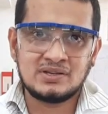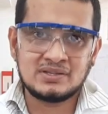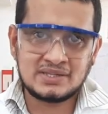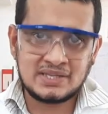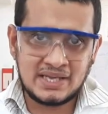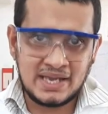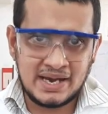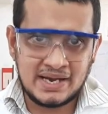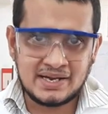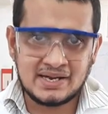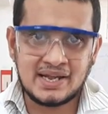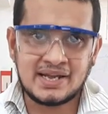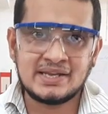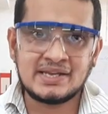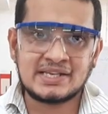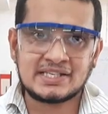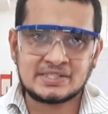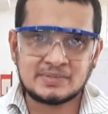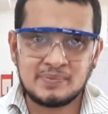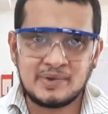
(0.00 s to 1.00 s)
the entire
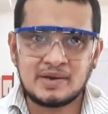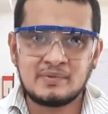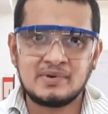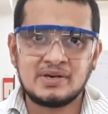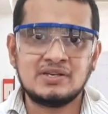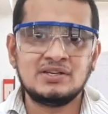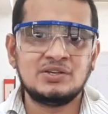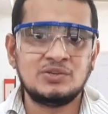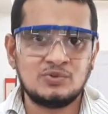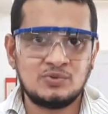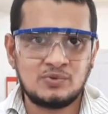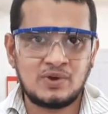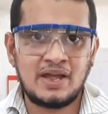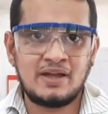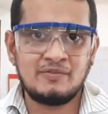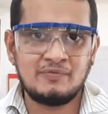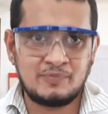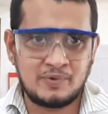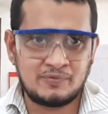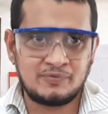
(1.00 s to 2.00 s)
experiment you
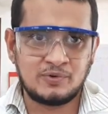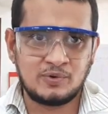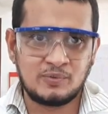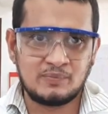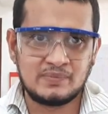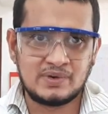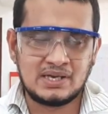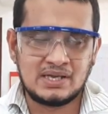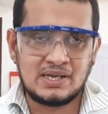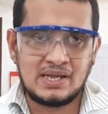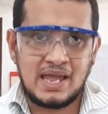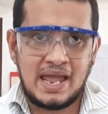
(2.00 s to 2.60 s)
have performed,